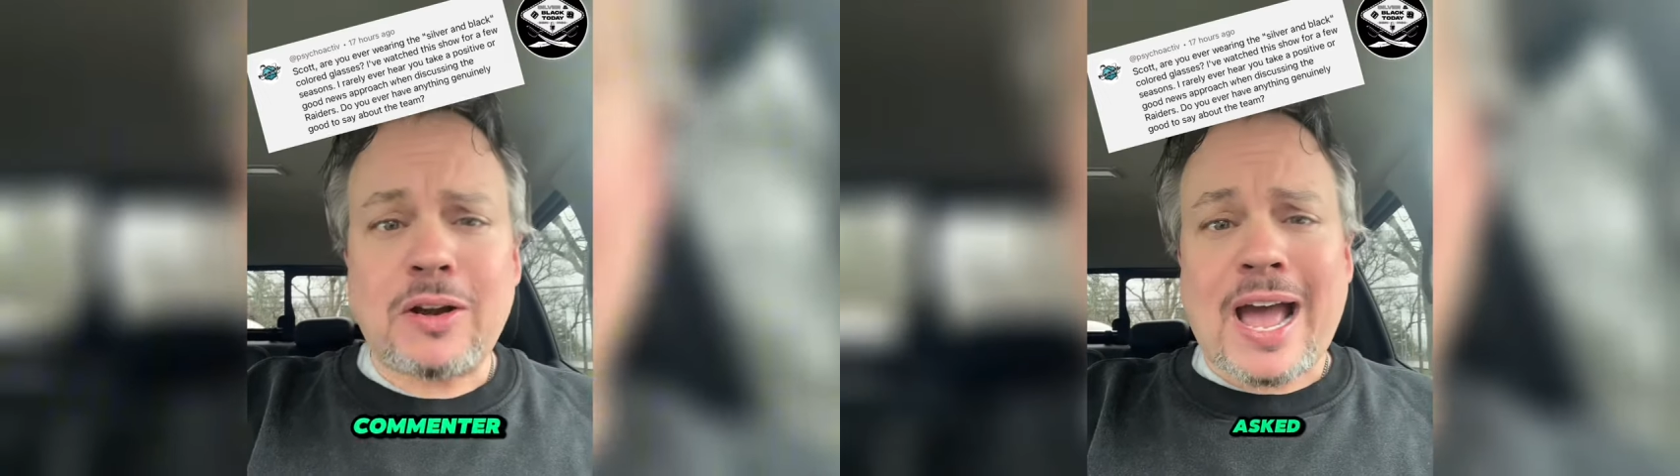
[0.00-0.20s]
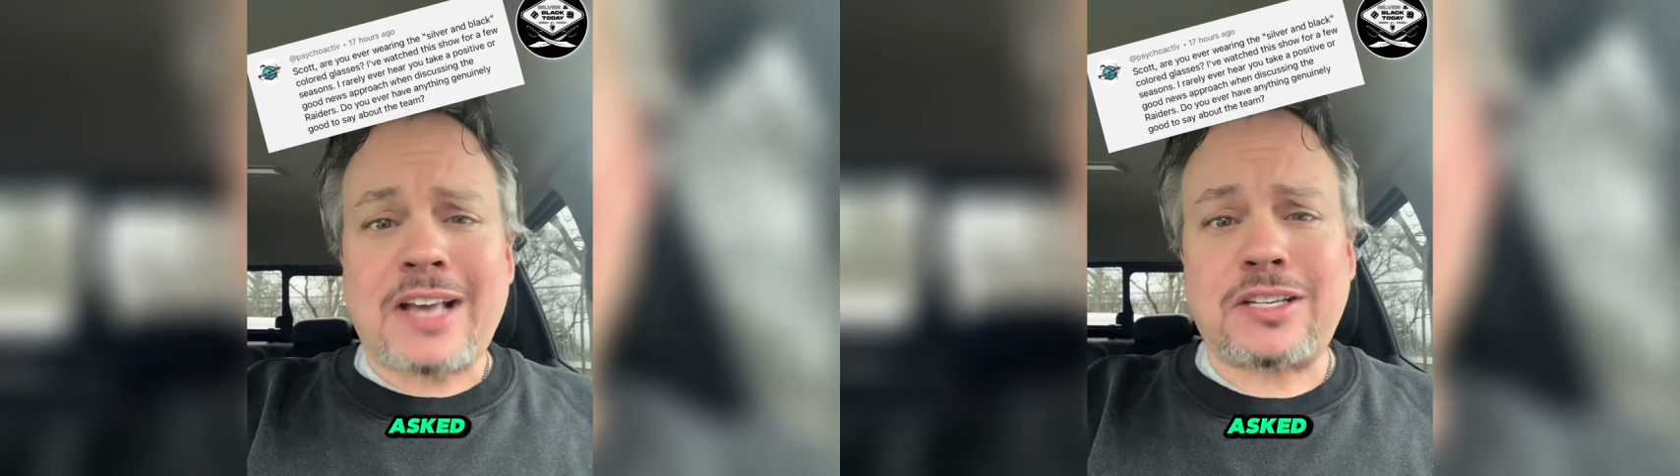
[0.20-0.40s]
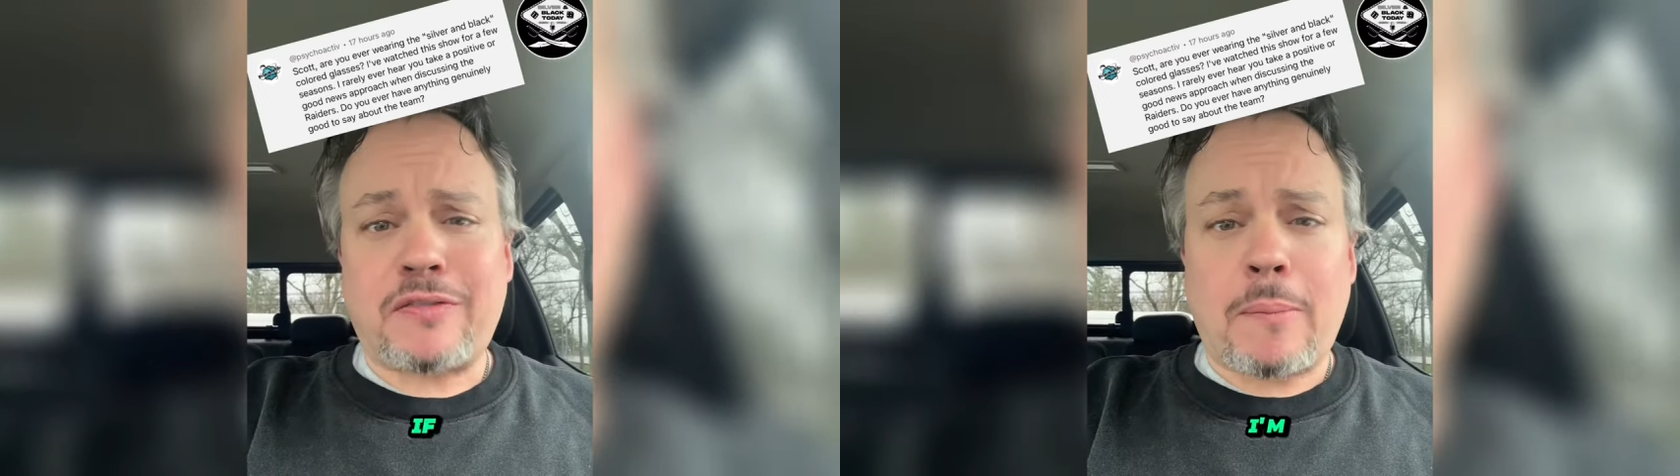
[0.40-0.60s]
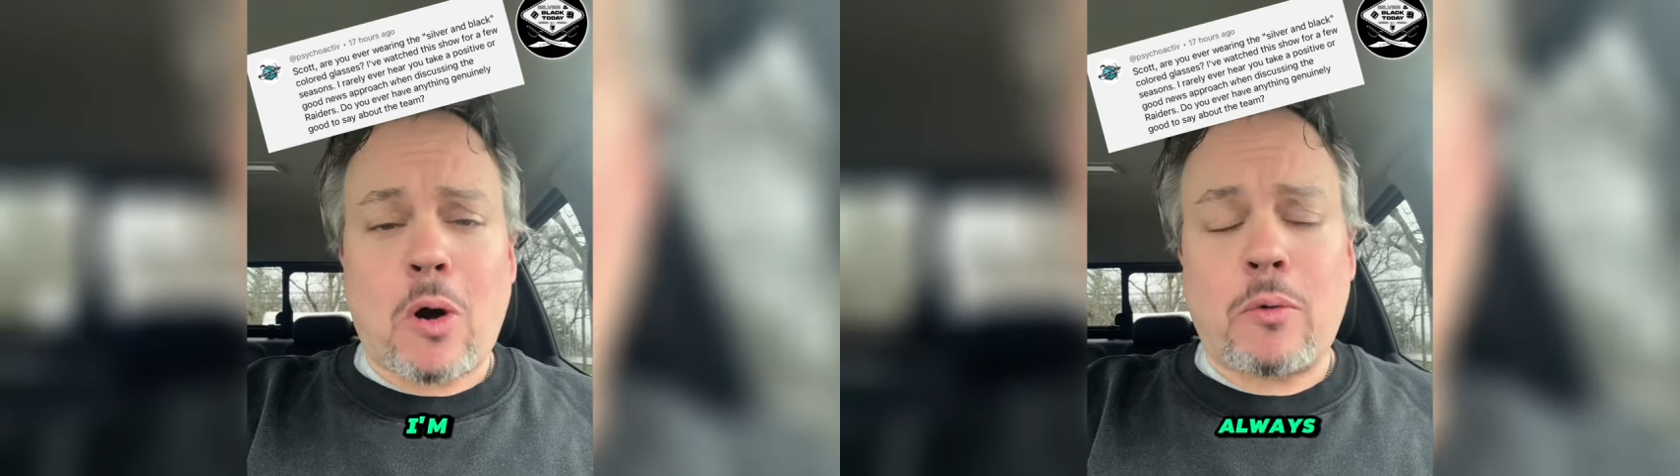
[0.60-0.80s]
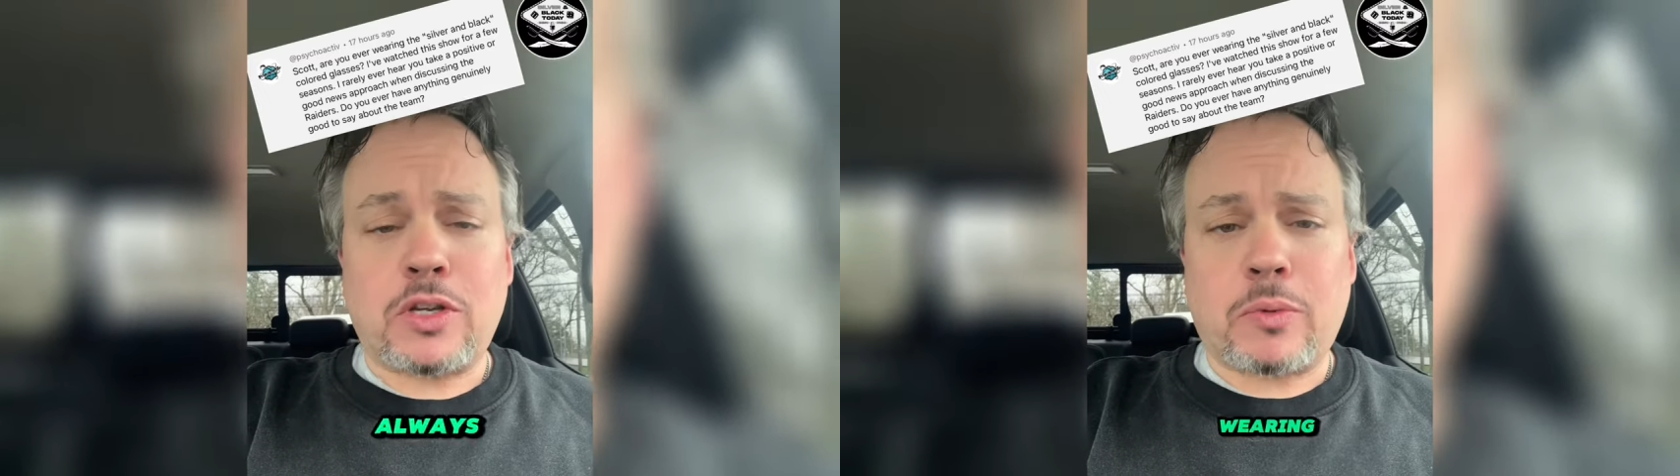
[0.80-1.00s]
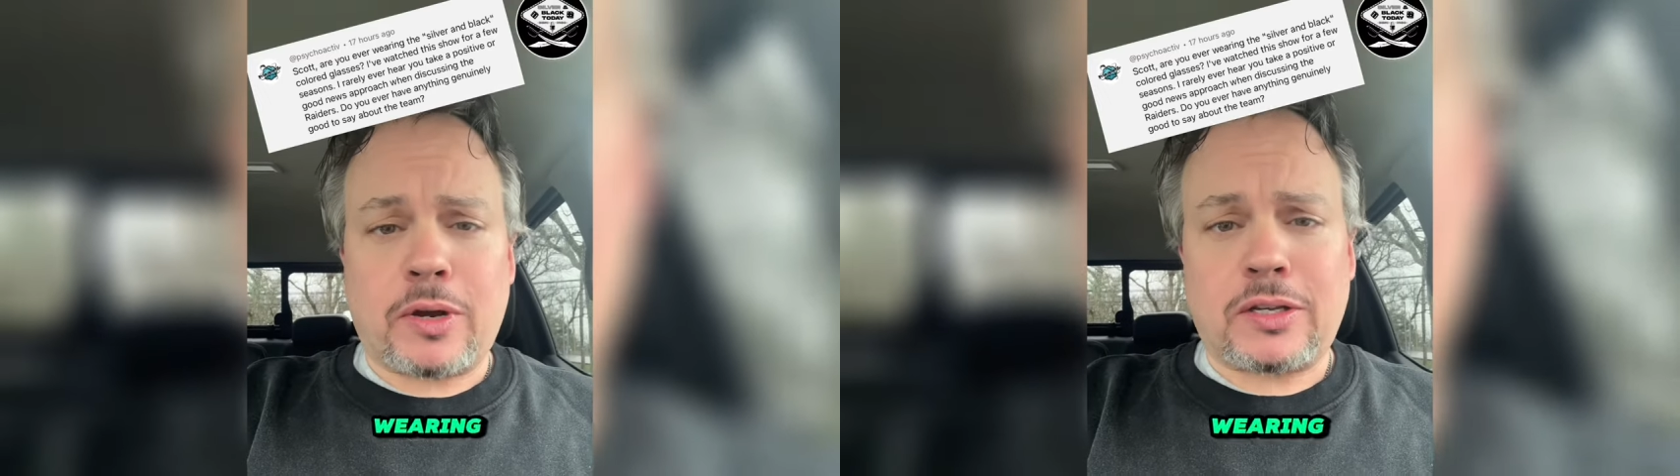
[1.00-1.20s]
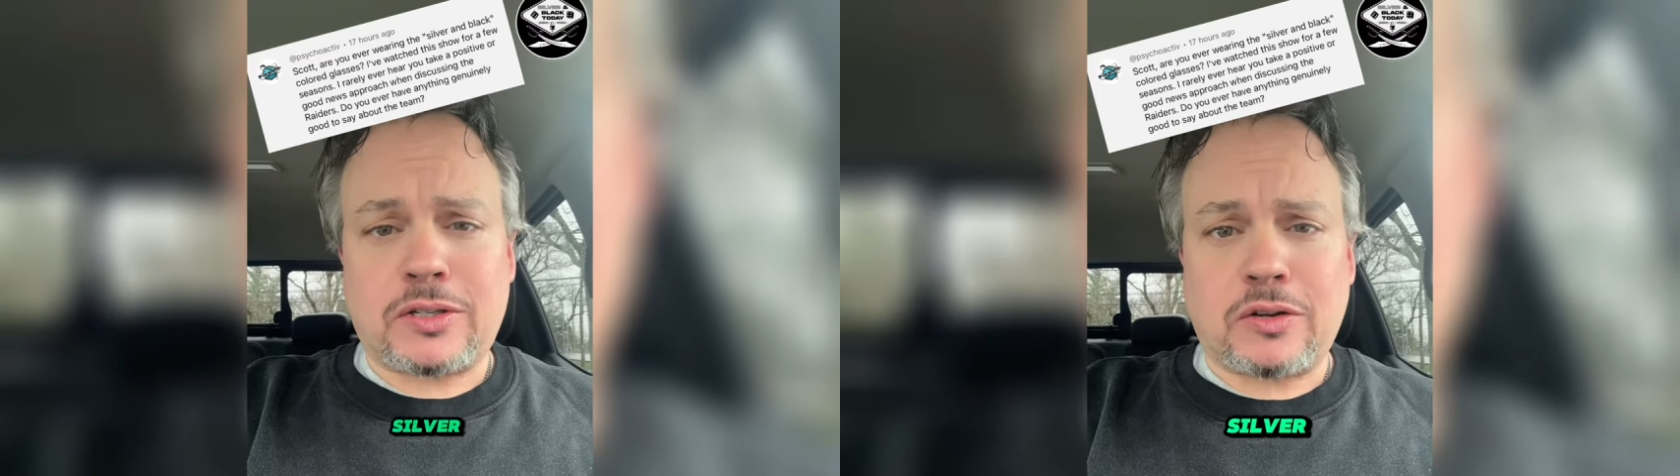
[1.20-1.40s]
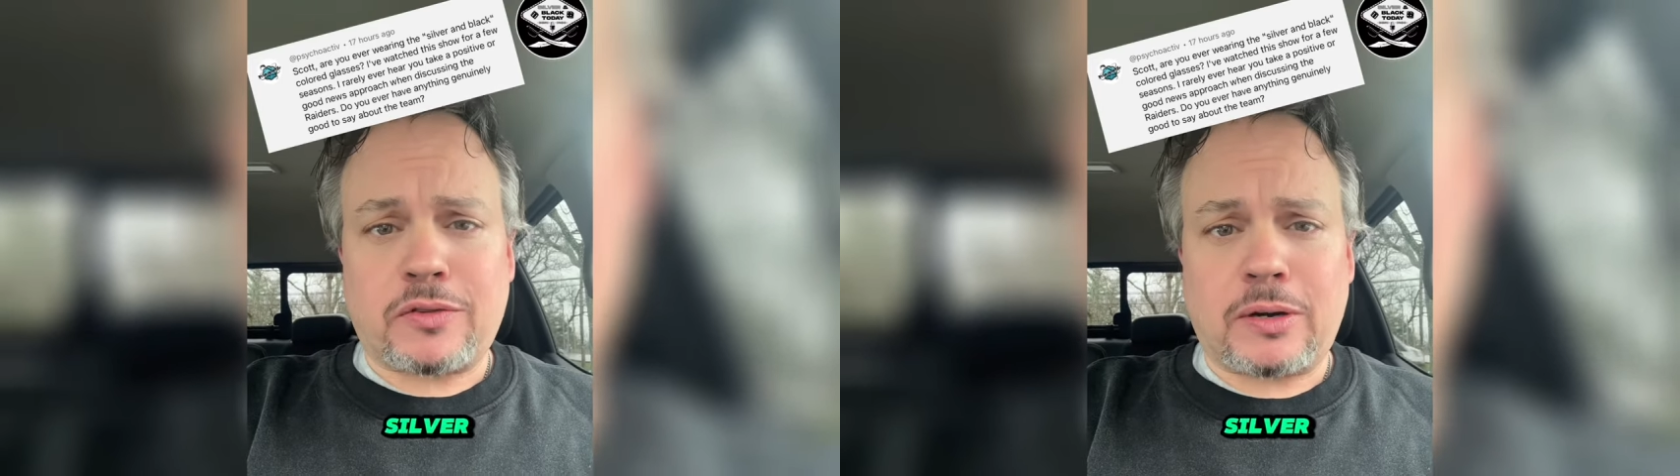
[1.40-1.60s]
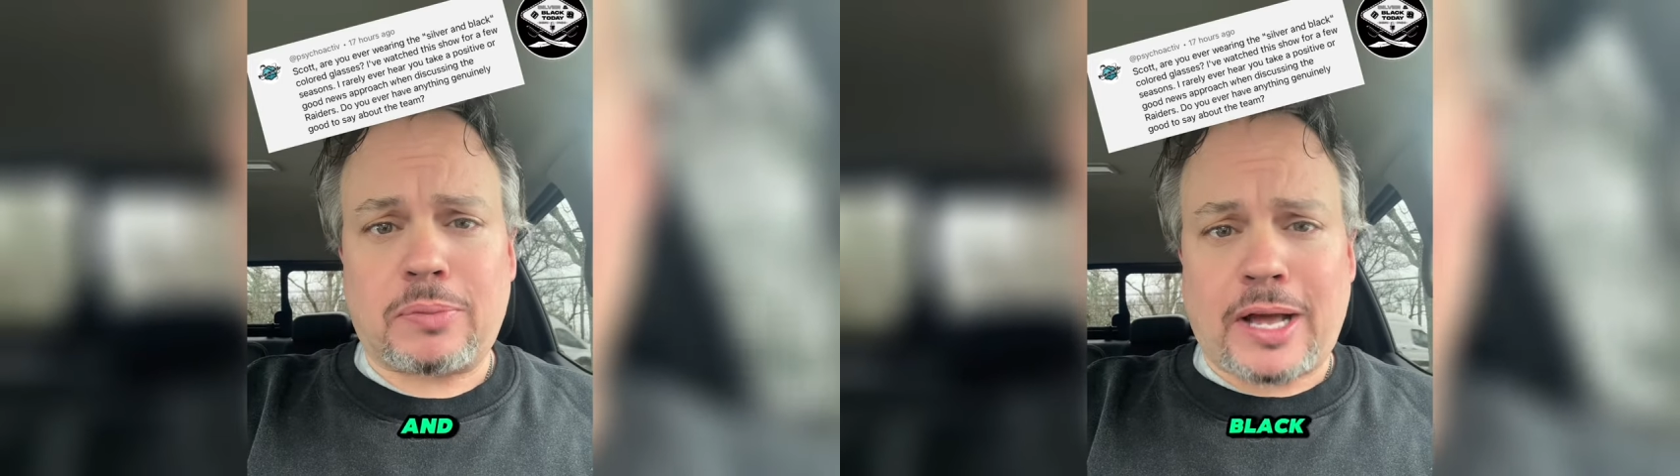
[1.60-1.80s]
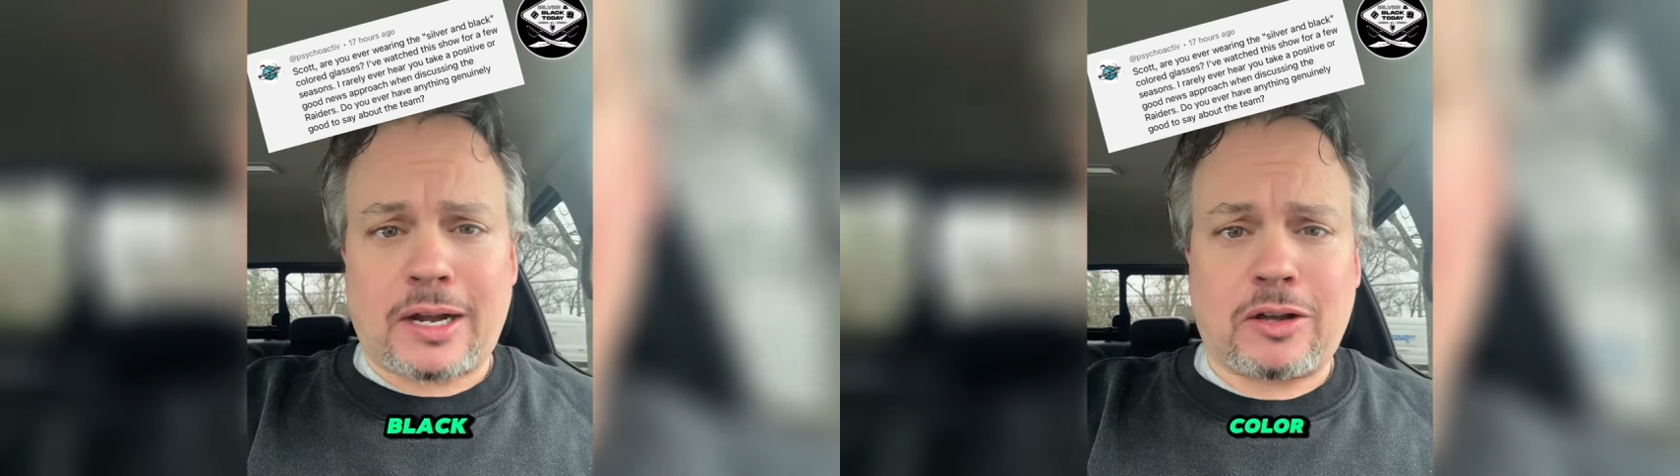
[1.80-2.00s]
asked if I'm always wearing silver and
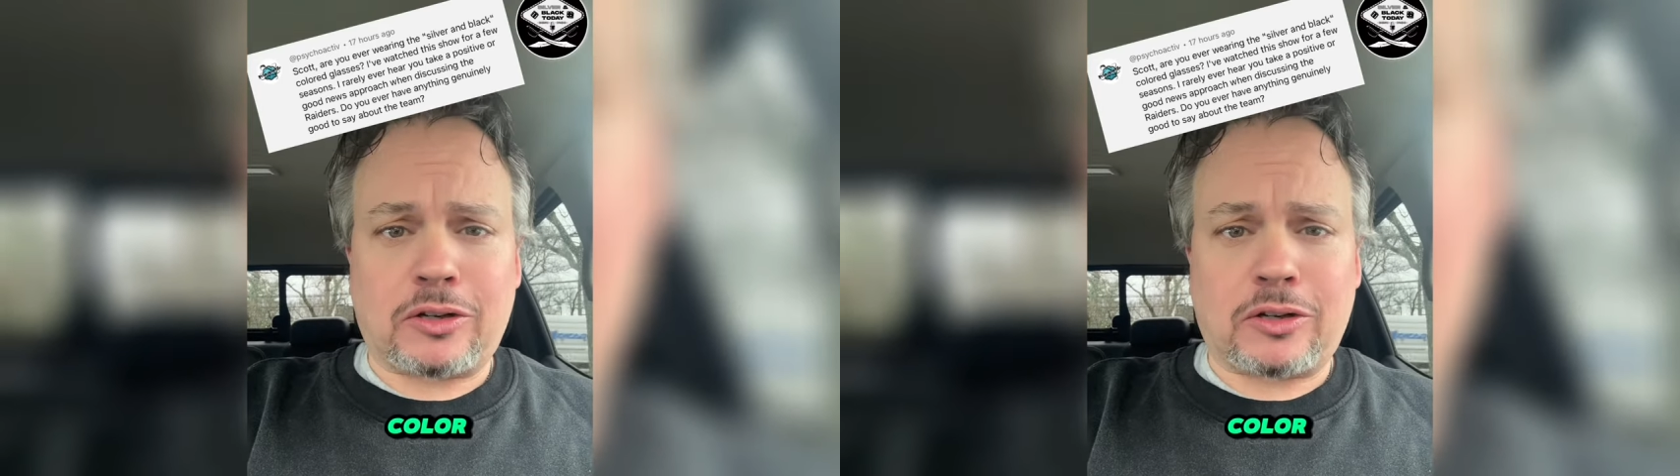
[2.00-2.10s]
black colored